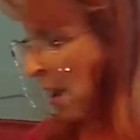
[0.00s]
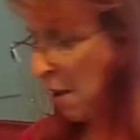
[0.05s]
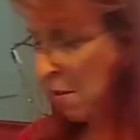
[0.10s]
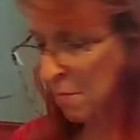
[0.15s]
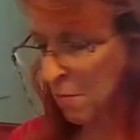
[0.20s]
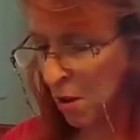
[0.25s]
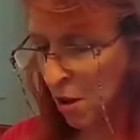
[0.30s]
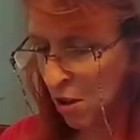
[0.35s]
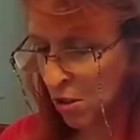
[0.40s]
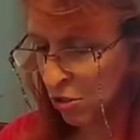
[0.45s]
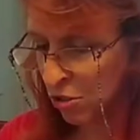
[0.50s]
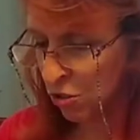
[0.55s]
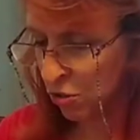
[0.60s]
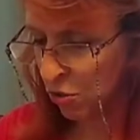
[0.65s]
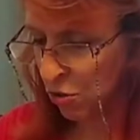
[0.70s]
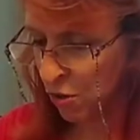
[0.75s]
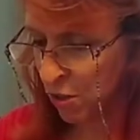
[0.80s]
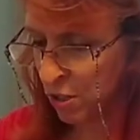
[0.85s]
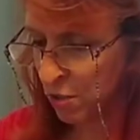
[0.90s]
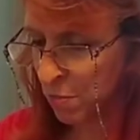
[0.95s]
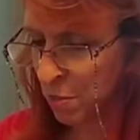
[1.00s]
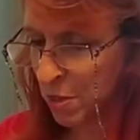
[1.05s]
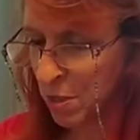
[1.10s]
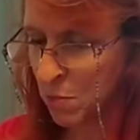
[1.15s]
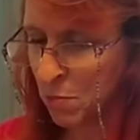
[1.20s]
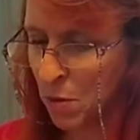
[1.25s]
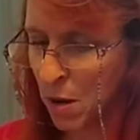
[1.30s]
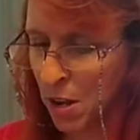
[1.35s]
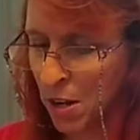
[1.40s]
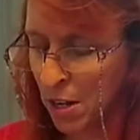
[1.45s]
am also going to be
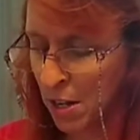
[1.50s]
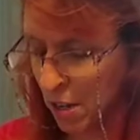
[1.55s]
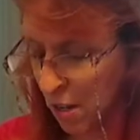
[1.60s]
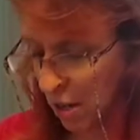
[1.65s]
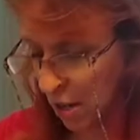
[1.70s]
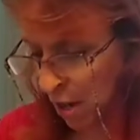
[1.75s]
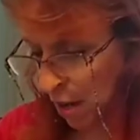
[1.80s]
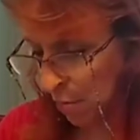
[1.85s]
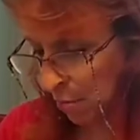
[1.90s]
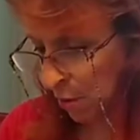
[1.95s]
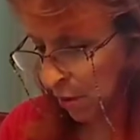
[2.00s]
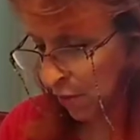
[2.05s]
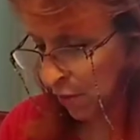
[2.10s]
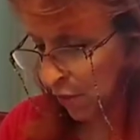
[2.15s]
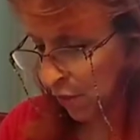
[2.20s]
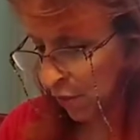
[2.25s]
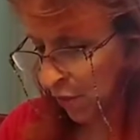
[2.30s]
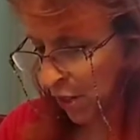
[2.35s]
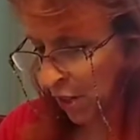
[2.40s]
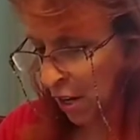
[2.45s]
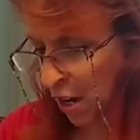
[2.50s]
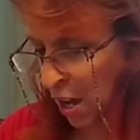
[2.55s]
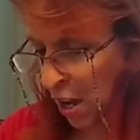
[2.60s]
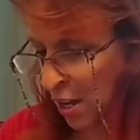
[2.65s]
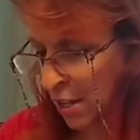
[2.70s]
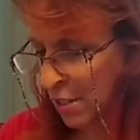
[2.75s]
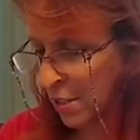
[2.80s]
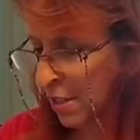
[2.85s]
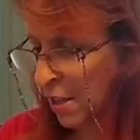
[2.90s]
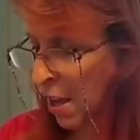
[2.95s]
sprouting a couple of different
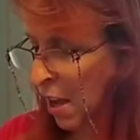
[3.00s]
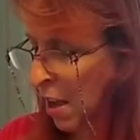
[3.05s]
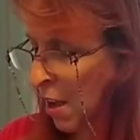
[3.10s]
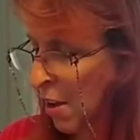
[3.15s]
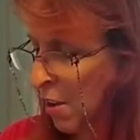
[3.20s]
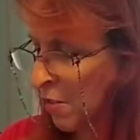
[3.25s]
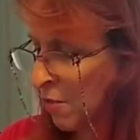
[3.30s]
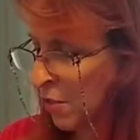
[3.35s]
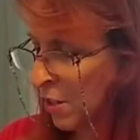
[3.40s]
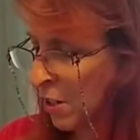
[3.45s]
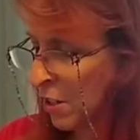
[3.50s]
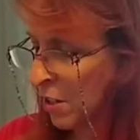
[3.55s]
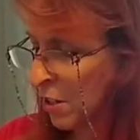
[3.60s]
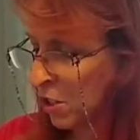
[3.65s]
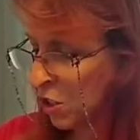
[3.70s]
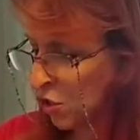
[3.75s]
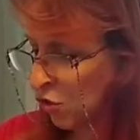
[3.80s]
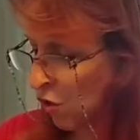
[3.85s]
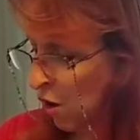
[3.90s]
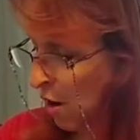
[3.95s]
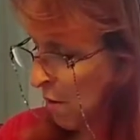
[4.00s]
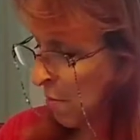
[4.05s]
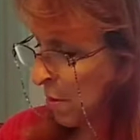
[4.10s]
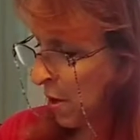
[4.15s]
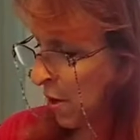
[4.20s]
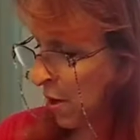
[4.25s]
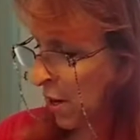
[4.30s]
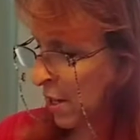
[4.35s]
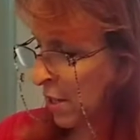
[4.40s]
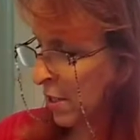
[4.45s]
kinds of
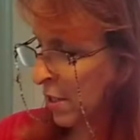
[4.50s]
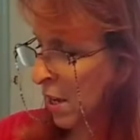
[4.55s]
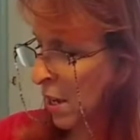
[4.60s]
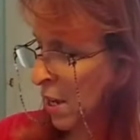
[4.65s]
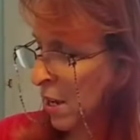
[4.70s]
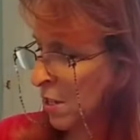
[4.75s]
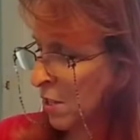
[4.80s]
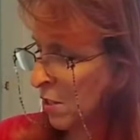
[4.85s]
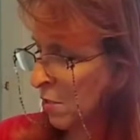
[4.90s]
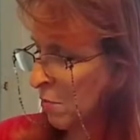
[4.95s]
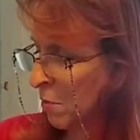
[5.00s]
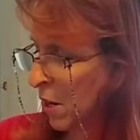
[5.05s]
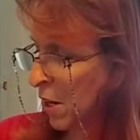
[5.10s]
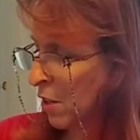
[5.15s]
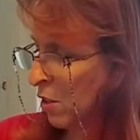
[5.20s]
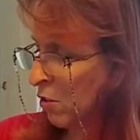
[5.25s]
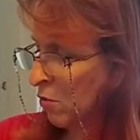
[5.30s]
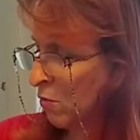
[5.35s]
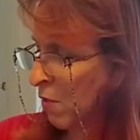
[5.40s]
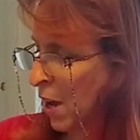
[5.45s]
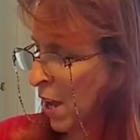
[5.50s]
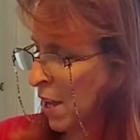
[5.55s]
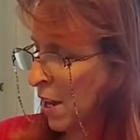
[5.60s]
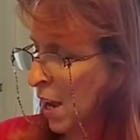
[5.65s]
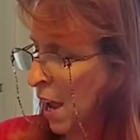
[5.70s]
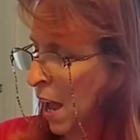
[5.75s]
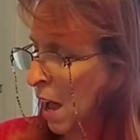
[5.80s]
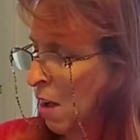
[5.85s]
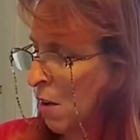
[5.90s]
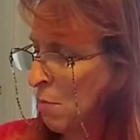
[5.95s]
strawberries, some regular
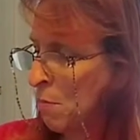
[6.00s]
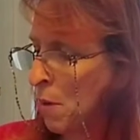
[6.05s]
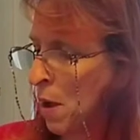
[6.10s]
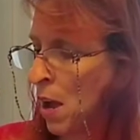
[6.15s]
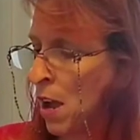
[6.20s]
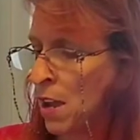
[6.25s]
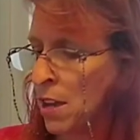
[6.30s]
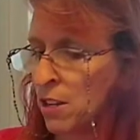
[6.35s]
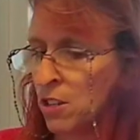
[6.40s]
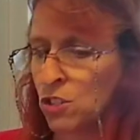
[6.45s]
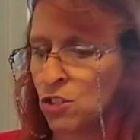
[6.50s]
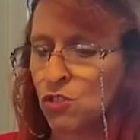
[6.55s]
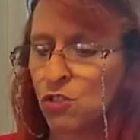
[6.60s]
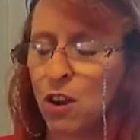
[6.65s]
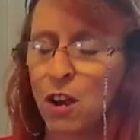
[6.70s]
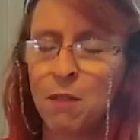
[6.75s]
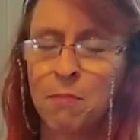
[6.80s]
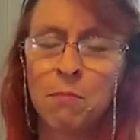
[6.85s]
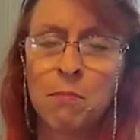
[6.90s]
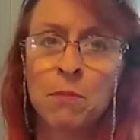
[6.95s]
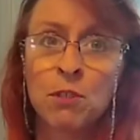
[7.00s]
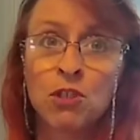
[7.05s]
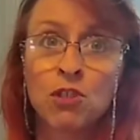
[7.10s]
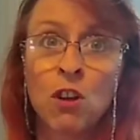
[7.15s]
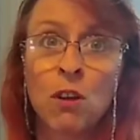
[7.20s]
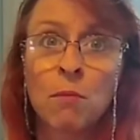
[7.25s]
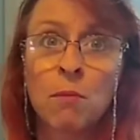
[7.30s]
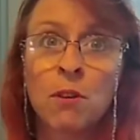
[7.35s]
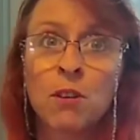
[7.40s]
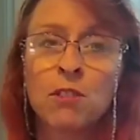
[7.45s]
red alpine
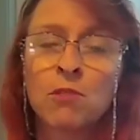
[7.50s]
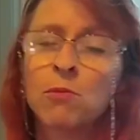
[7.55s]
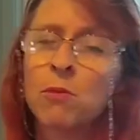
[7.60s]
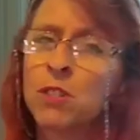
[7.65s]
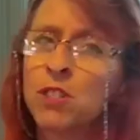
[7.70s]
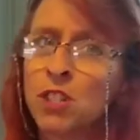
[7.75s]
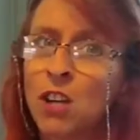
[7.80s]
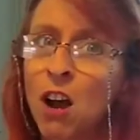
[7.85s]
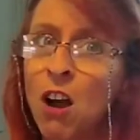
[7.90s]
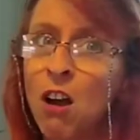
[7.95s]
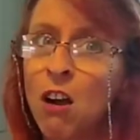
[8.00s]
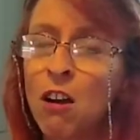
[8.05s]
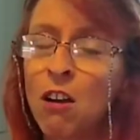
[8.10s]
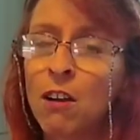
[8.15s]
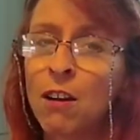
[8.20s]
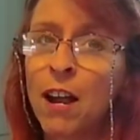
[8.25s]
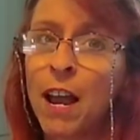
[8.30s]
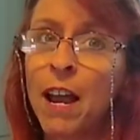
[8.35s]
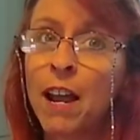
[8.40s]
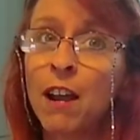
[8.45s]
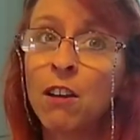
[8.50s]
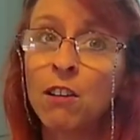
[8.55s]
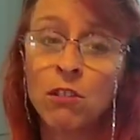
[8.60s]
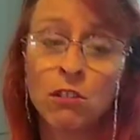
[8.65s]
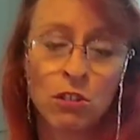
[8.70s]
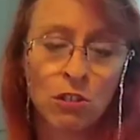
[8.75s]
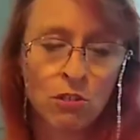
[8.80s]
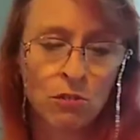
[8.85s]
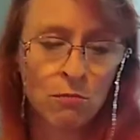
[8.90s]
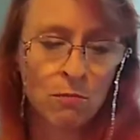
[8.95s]
strawberries, which are
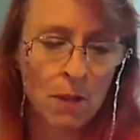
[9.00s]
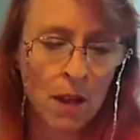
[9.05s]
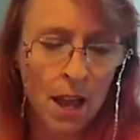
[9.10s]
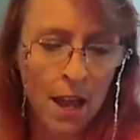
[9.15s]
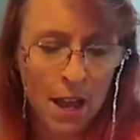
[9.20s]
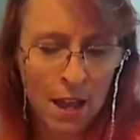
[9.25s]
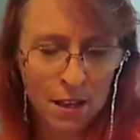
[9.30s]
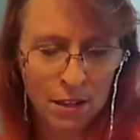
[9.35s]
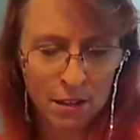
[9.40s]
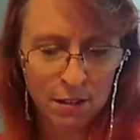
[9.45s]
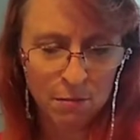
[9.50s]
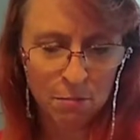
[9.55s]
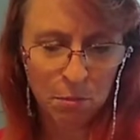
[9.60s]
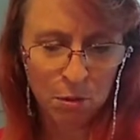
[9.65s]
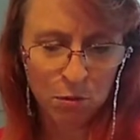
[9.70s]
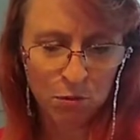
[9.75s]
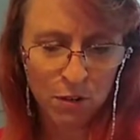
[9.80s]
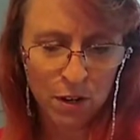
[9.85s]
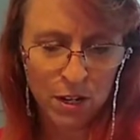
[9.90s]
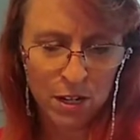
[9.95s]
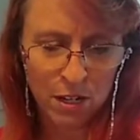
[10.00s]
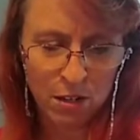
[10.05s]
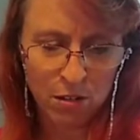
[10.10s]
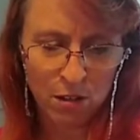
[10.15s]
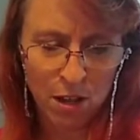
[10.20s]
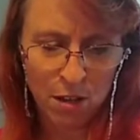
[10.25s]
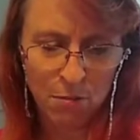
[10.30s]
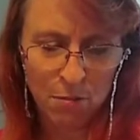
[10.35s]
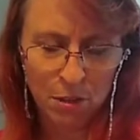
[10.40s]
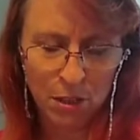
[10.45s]
heirloom and perennial,
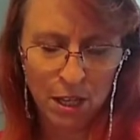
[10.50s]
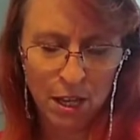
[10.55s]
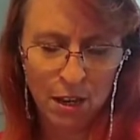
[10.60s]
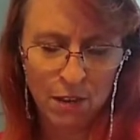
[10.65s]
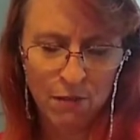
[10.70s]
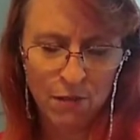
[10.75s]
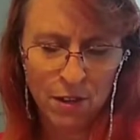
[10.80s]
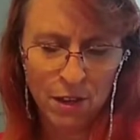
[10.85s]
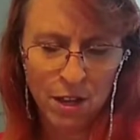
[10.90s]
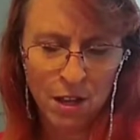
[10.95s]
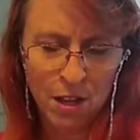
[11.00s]
I believe,